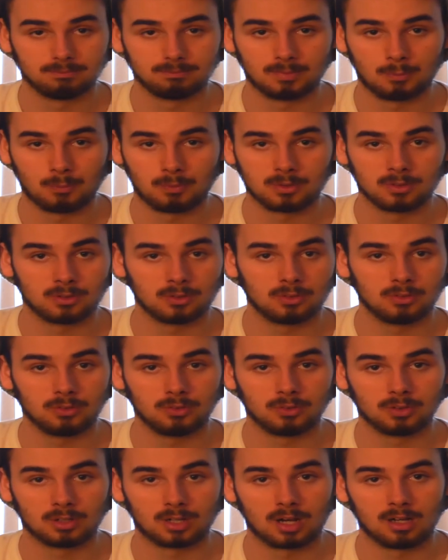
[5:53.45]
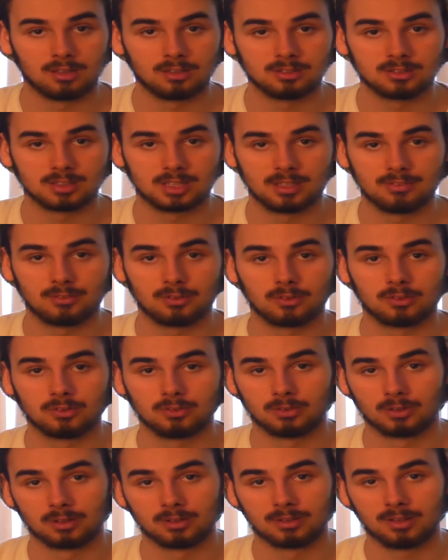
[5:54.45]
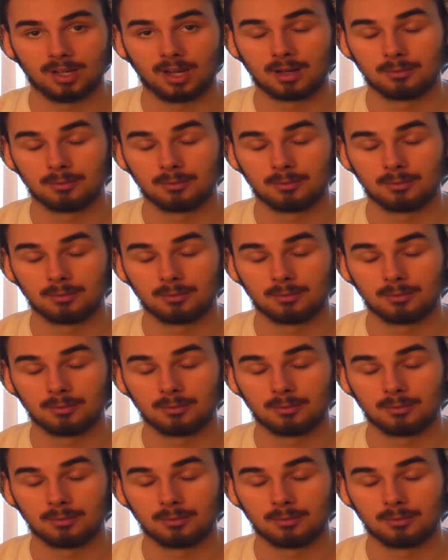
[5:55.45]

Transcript: I want her to go do her college life, go do her thing.